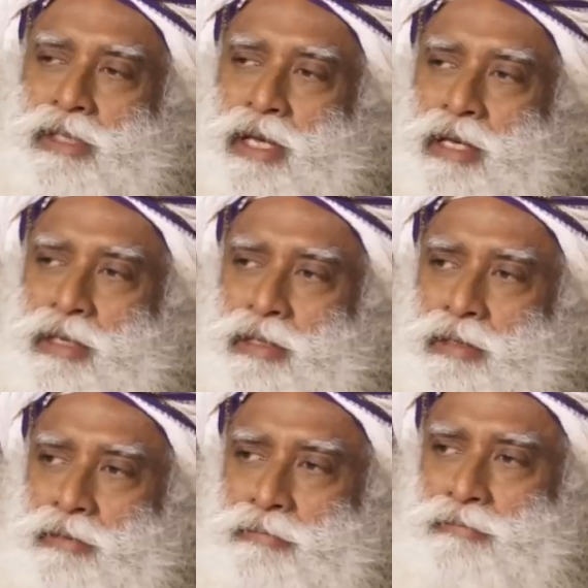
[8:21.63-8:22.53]
day
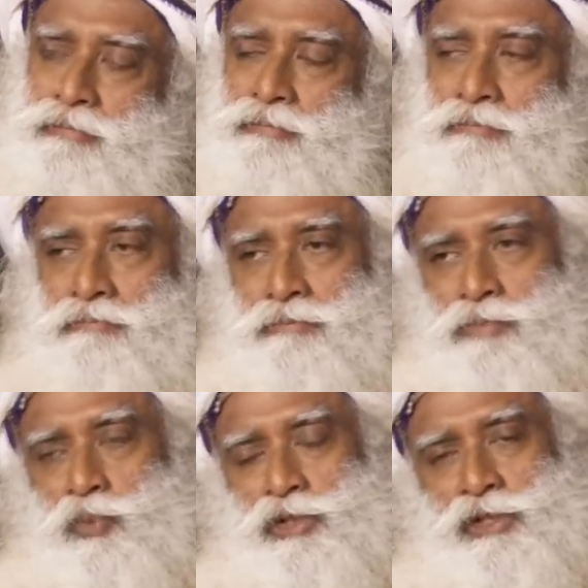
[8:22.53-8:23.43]

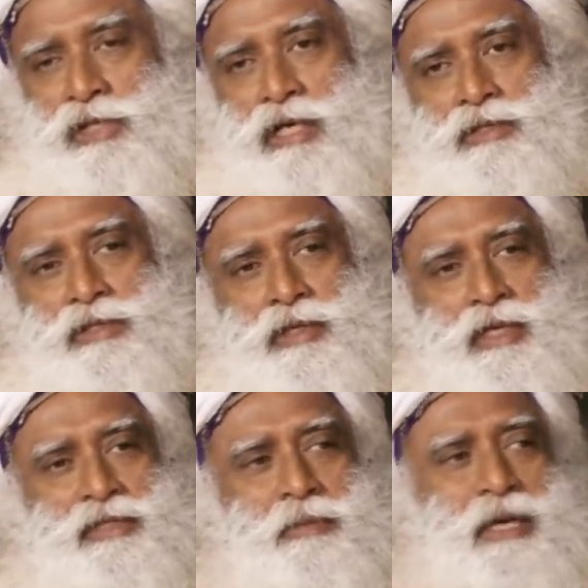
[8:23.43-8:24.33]
which is considered
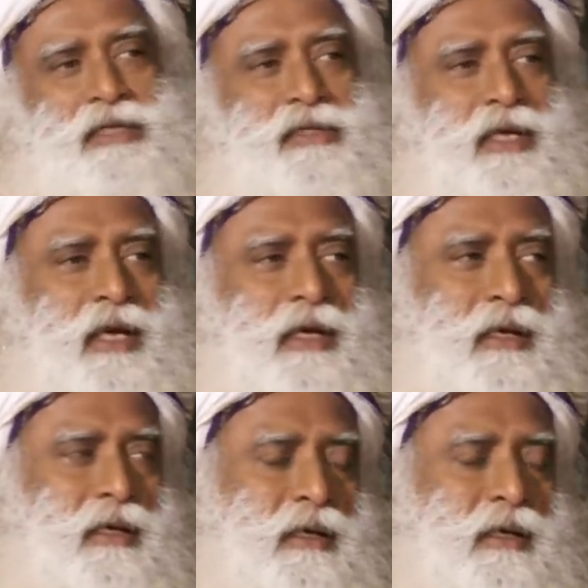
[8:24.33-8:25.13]
as the best day